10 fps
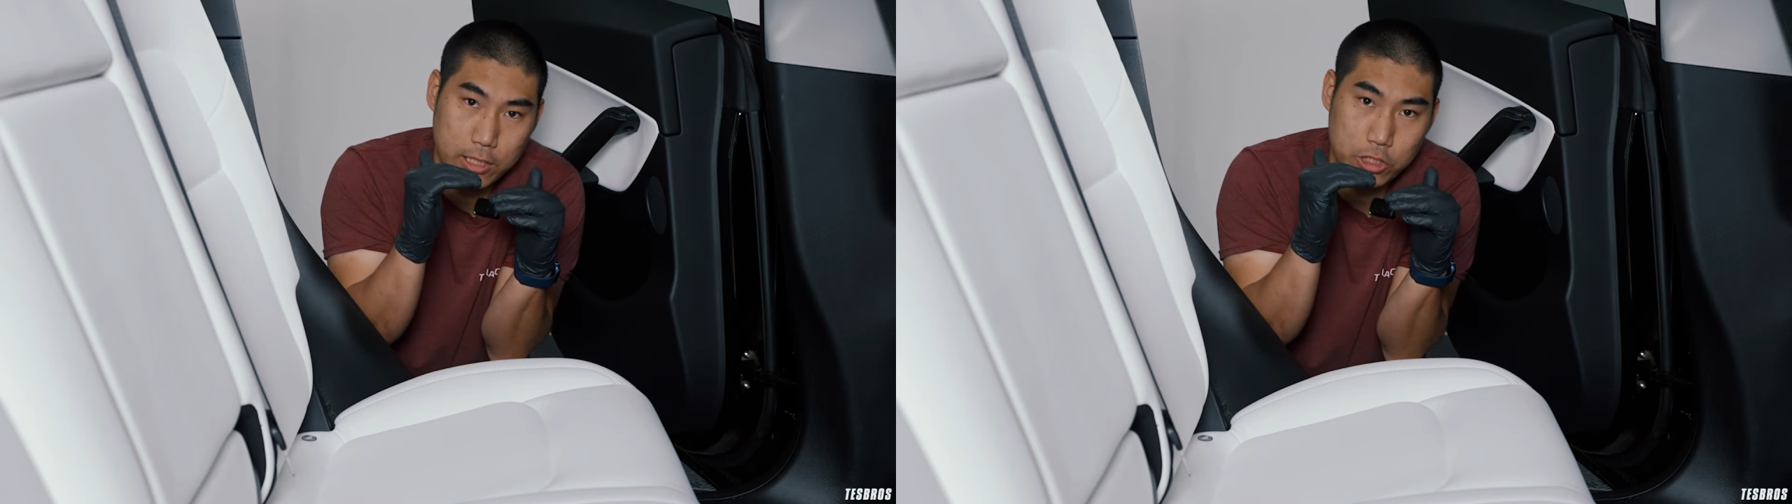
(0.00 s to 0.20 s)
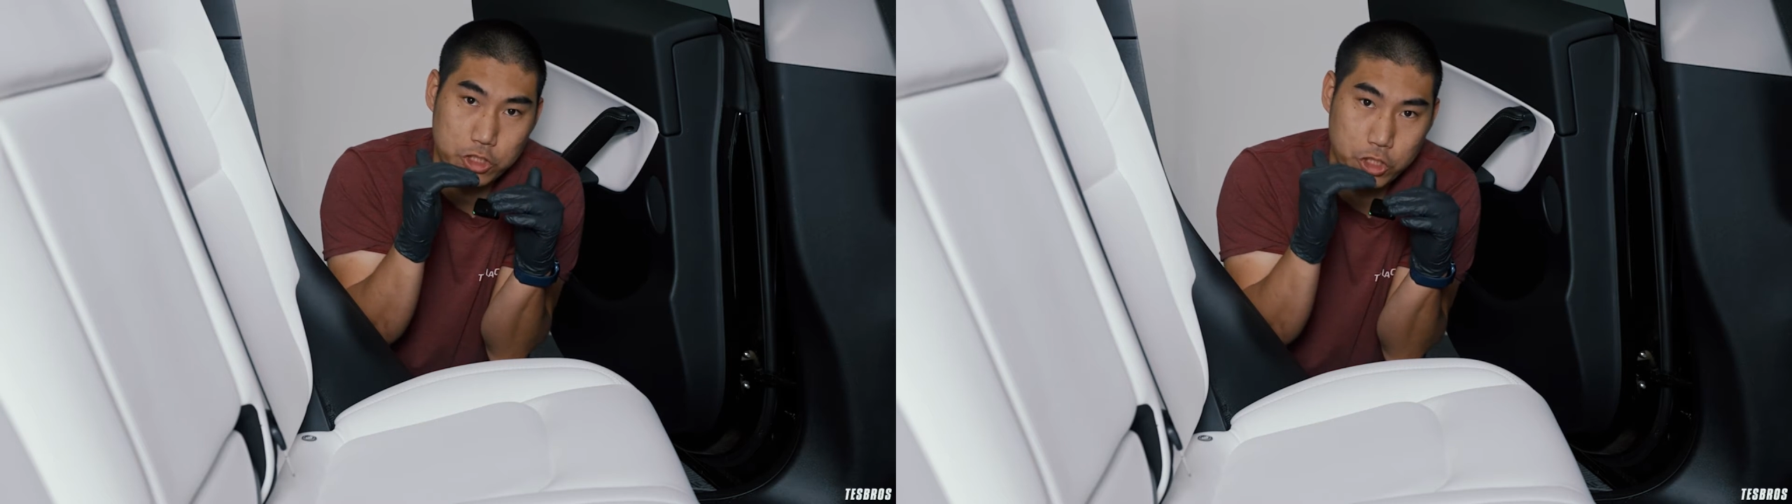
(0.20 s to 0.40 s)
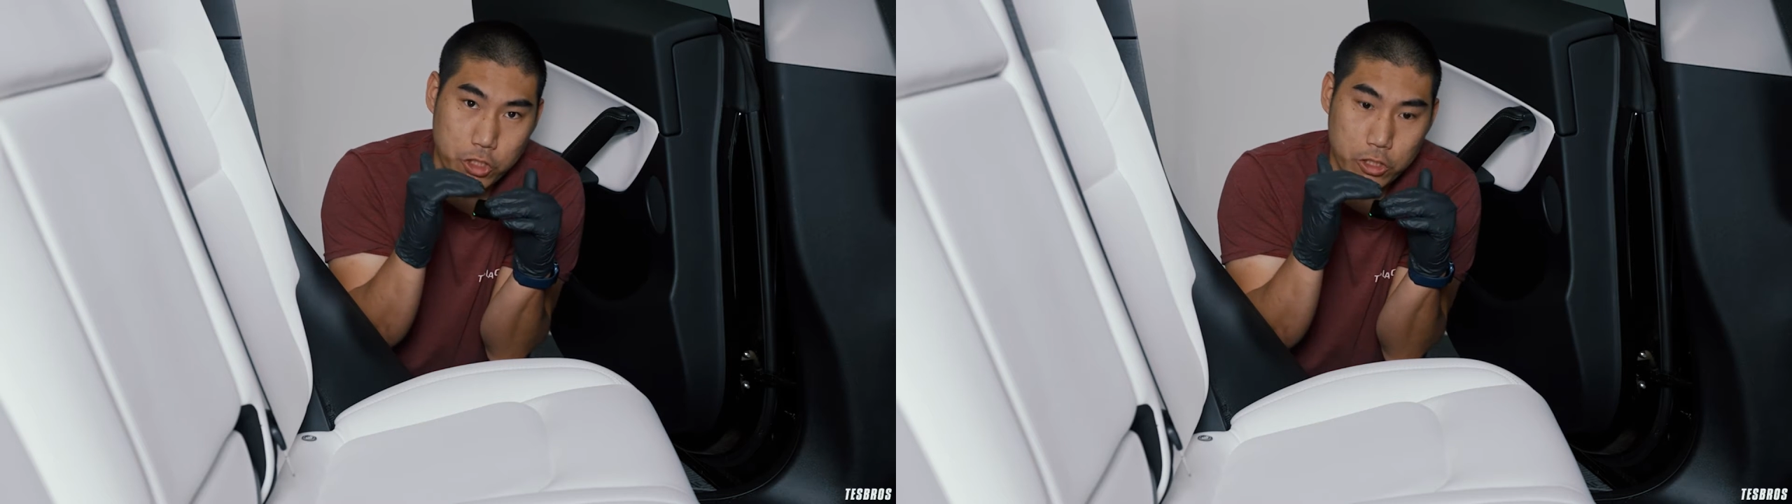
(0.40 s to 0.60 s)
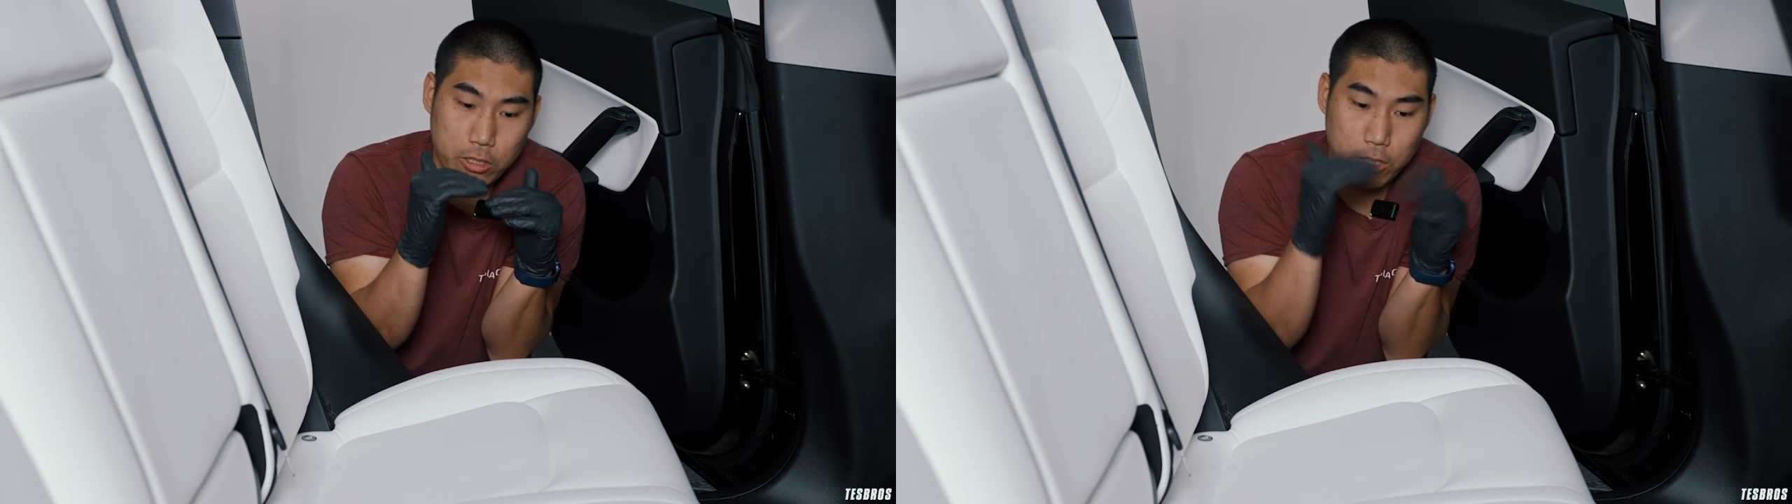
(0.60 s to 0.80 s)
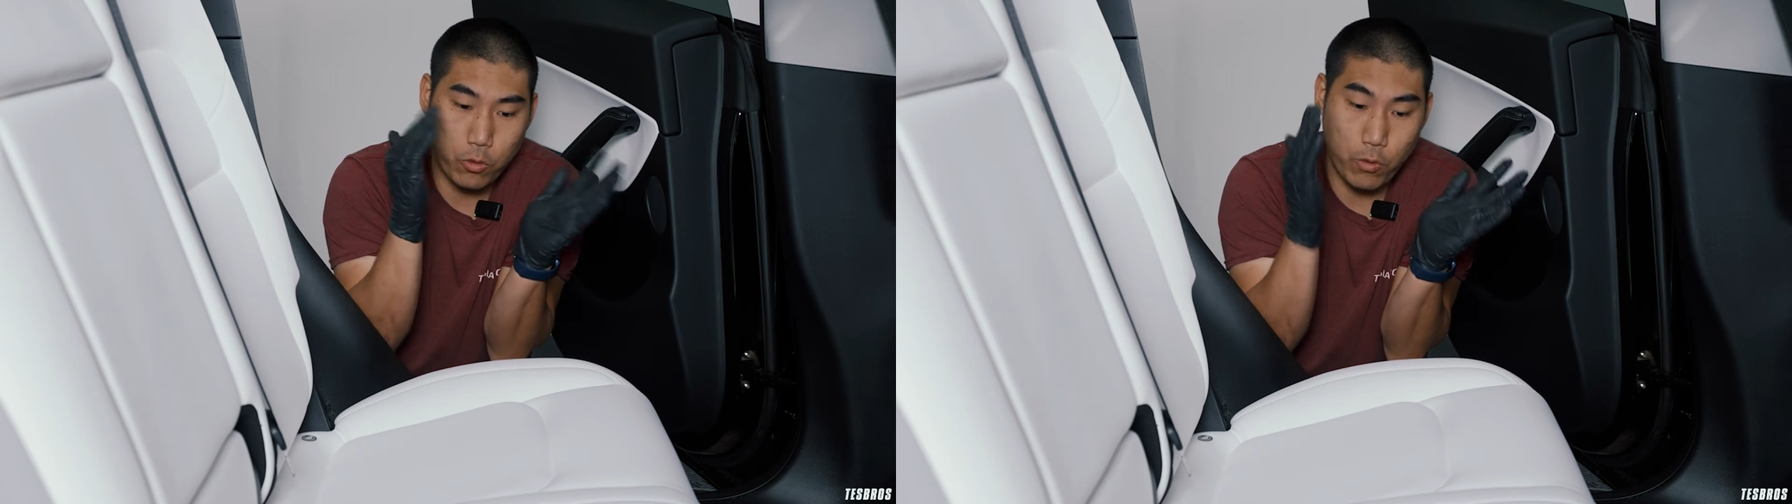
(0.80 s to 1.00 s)
it
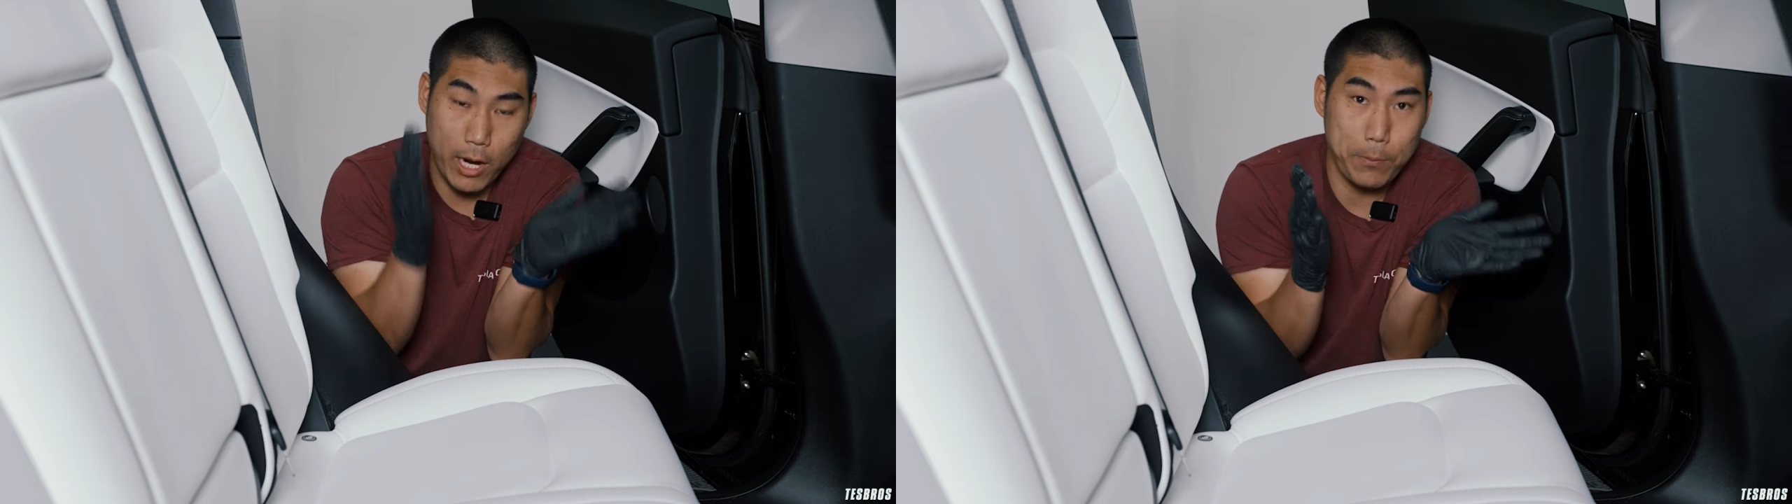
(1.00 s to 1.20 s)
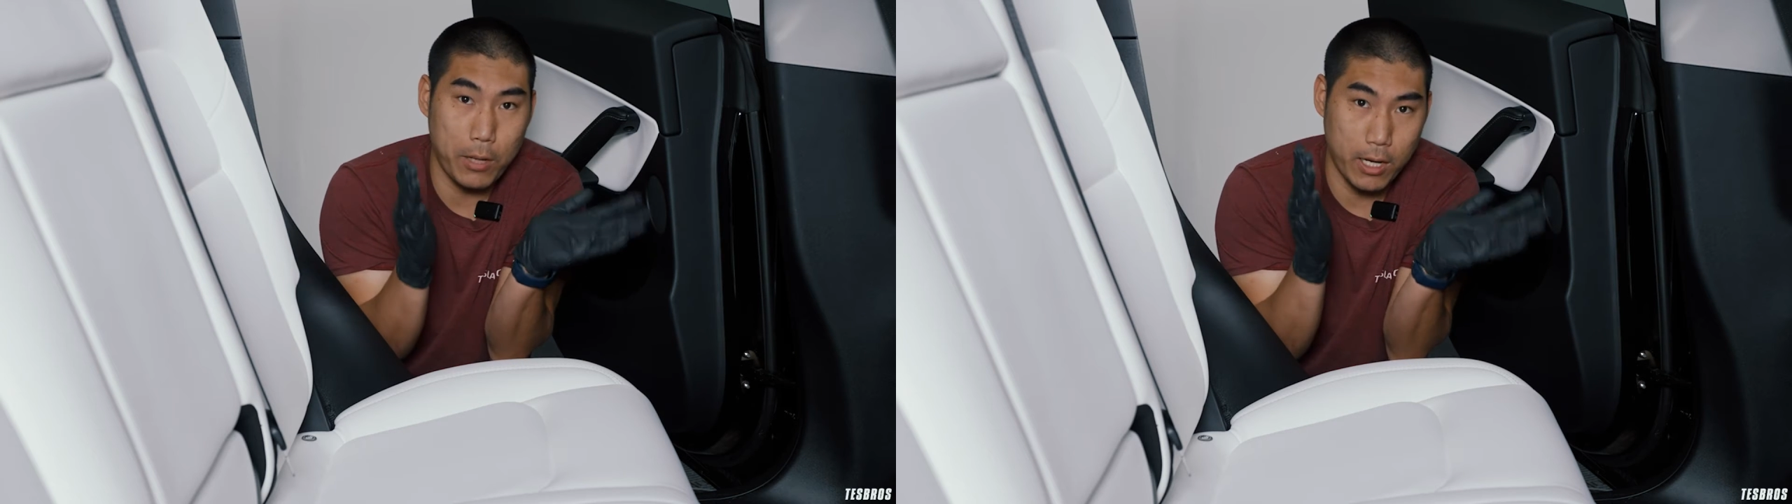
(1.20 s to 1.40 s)
should wipe